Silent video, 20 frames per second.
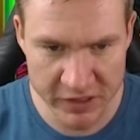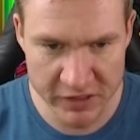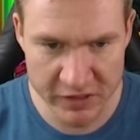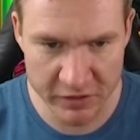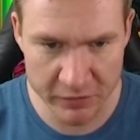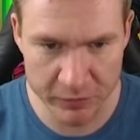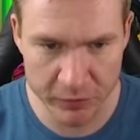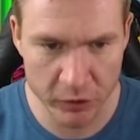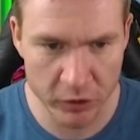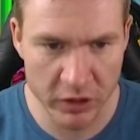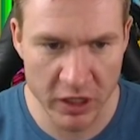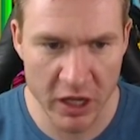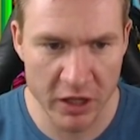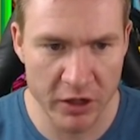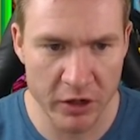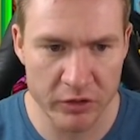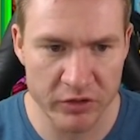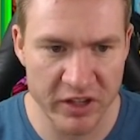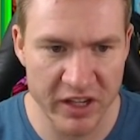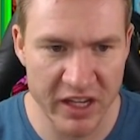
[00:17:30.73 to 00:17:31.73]
is a full
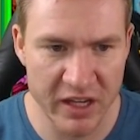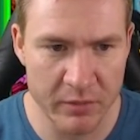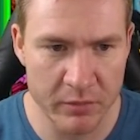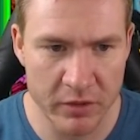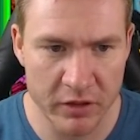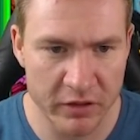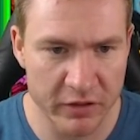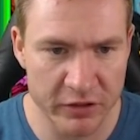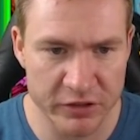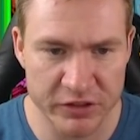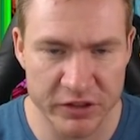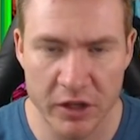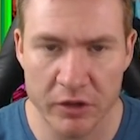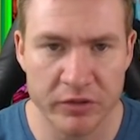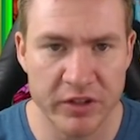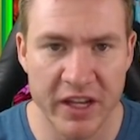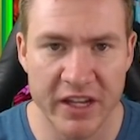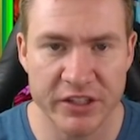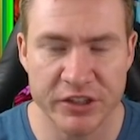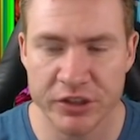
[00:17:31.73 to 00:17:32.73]
auto team. There's no
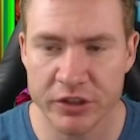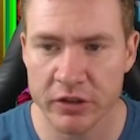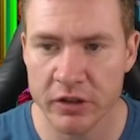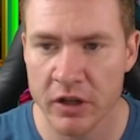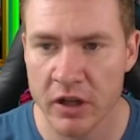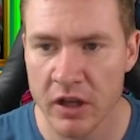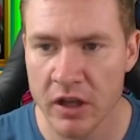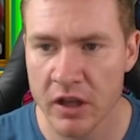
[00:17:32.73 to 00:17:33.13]
danger.